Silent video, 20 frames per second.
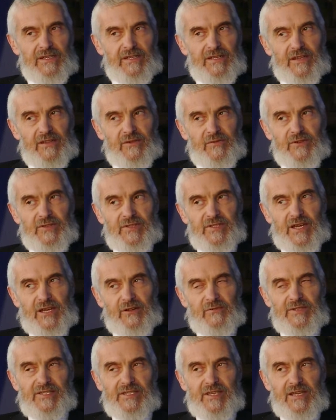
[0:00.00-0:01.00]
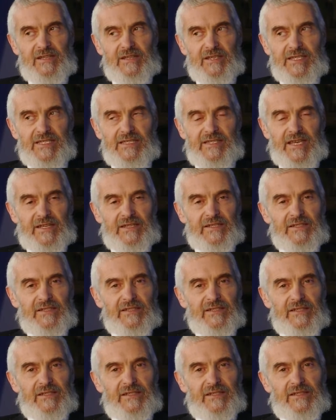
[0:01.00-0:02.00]
In other words, I would say this, that
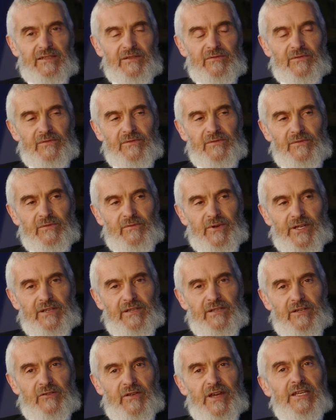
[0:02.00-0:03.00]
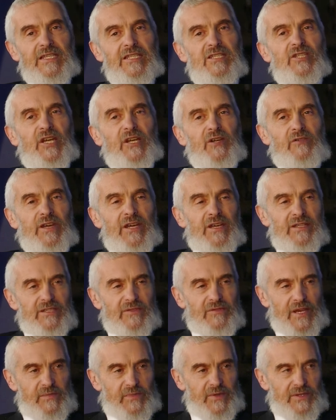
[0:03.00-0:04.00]
one of the greatest generators
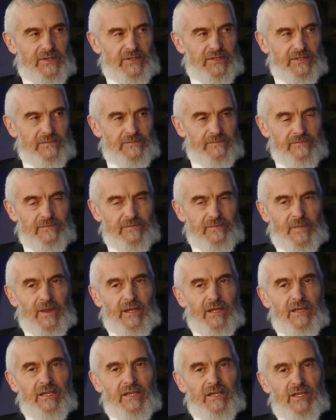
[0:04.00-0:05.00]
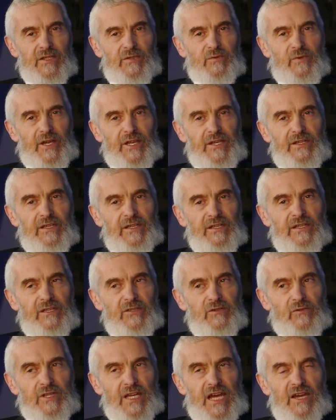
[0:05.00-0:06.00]
of happiness is when
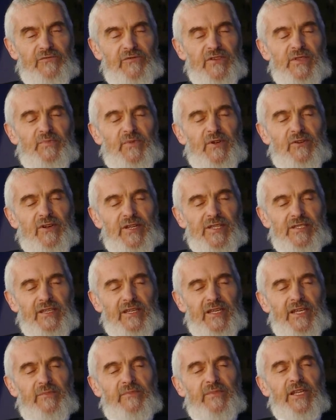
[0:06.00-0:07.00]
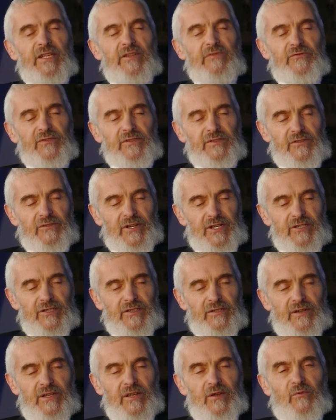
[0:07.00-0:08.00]
your life is progressing in a meaningful
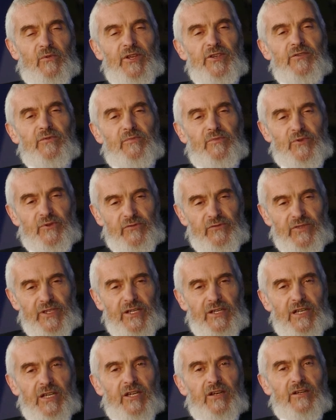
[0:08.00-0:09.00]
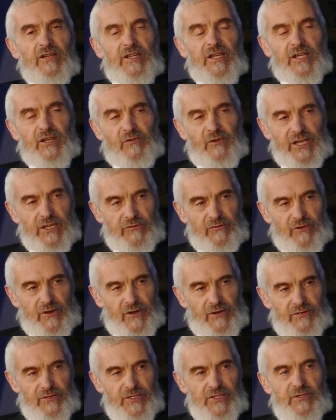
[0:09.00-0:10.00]
direction, when you're moving along the correct
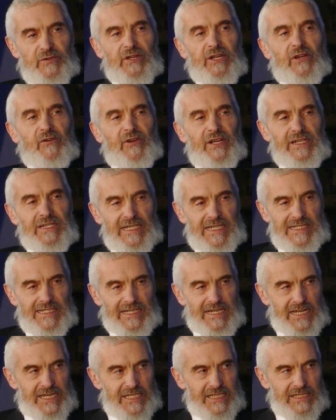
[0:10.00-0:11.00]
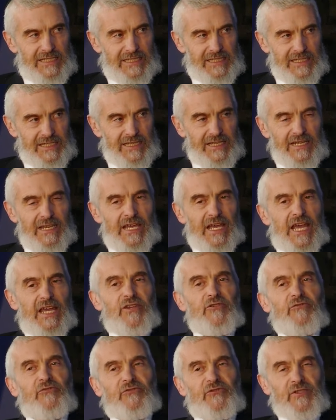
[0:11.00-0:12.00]
road to a correct destination,
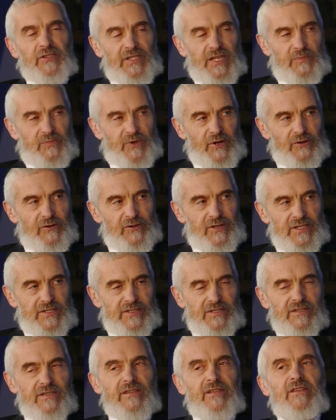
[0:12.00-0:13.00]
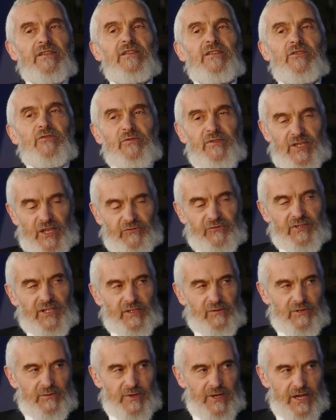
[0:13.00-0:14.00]
and you feel that progress, you
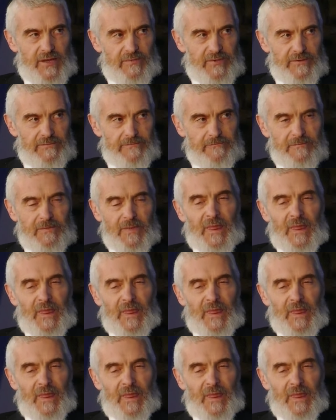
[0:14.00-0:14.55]
definitely will be happy.